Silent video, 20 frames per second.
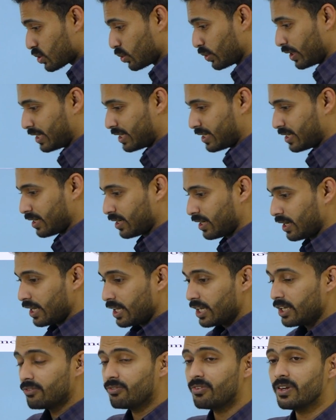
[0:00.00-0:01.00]
to it.
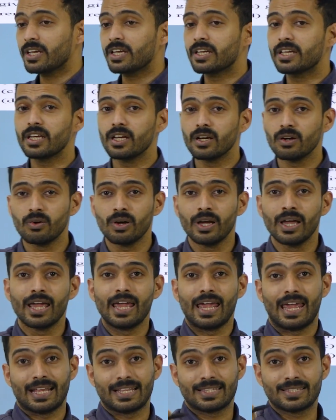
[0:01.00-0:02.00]
If we give
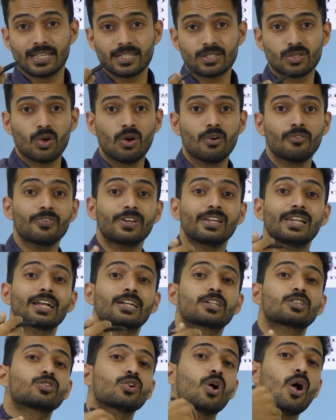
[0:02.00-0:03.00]
excess of
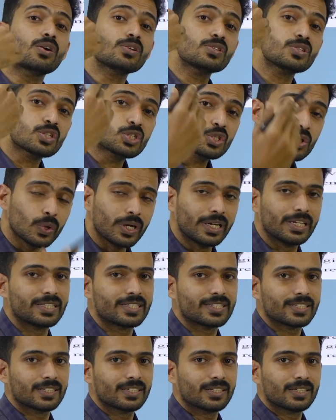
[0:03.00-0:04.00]
electrons to
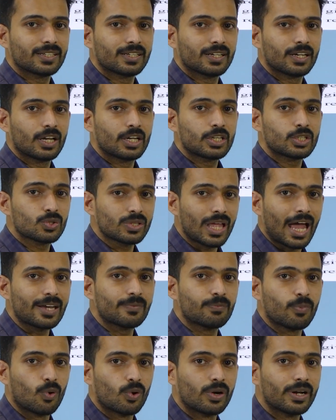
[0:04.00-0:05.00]
it, to
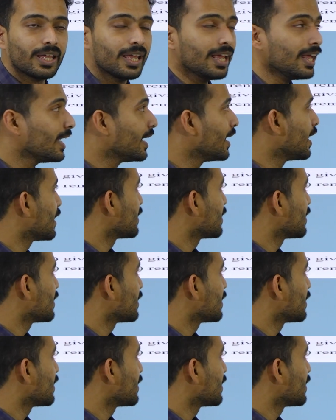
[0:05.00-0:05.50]
that body